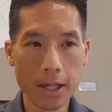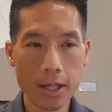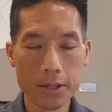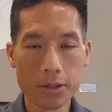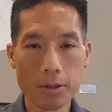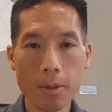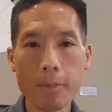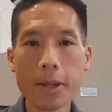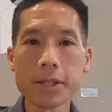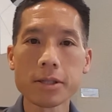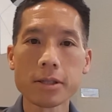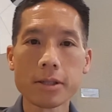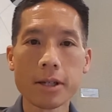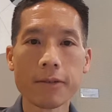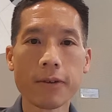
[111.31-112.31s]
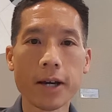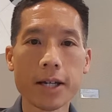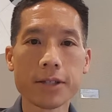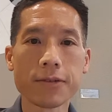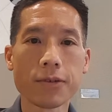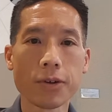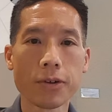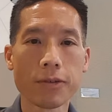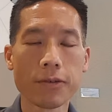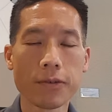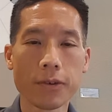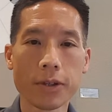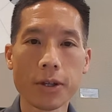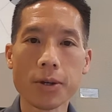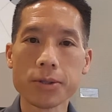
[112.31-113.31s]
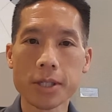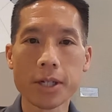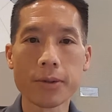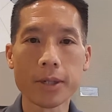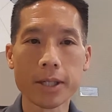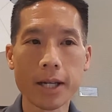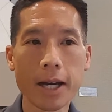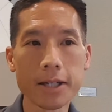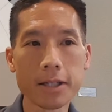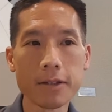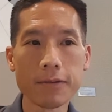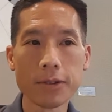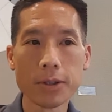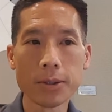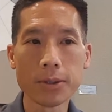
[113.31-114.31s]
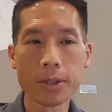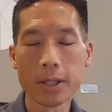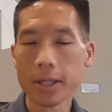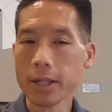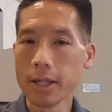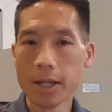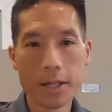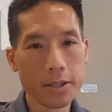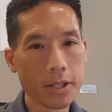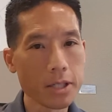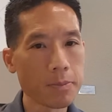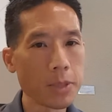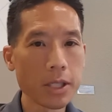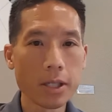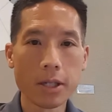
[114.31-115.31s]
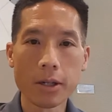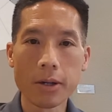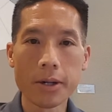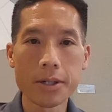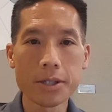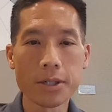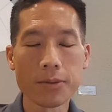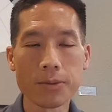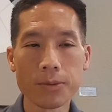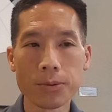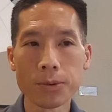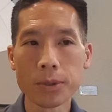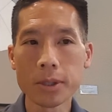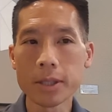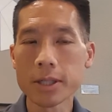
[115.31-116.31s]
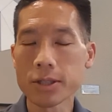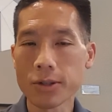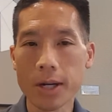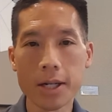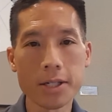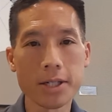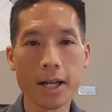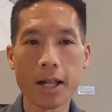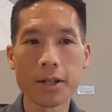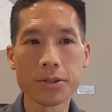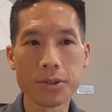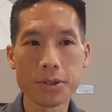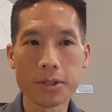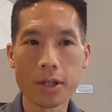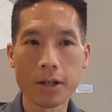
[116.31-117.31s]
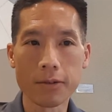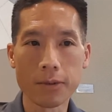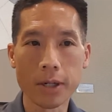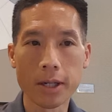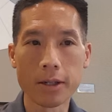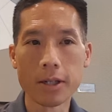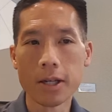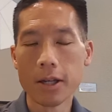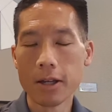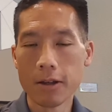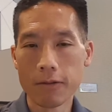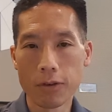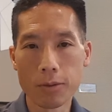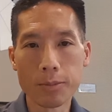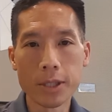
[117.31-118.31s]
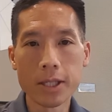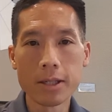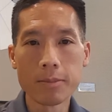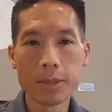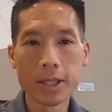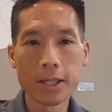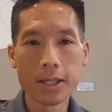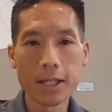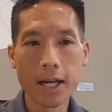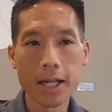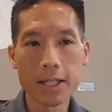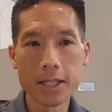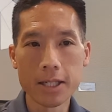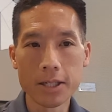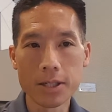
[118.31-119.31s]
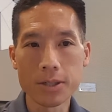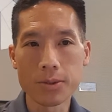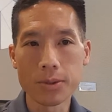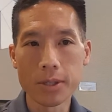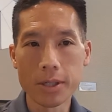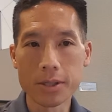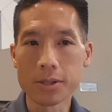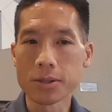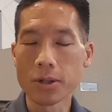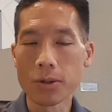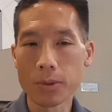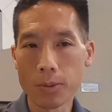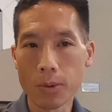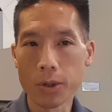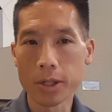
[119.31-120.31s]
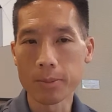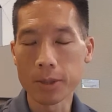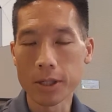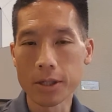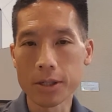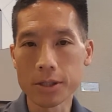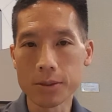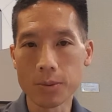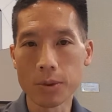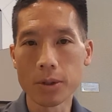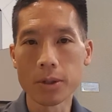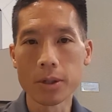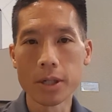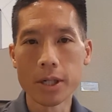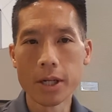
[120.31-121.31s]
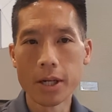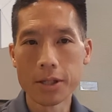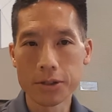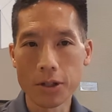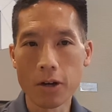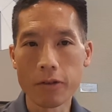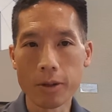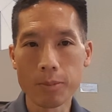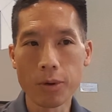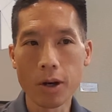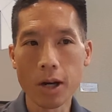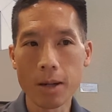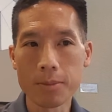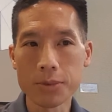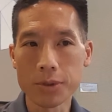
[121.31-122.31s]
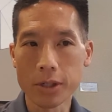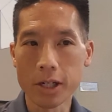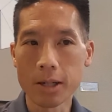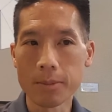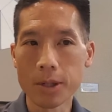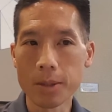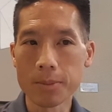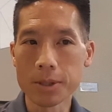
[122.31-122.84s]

So my best advice for those entering the IT field, just be curious and really try to challenge yourself, right? For me, being in the IT industry is so rewarding because we're solving problems or coming up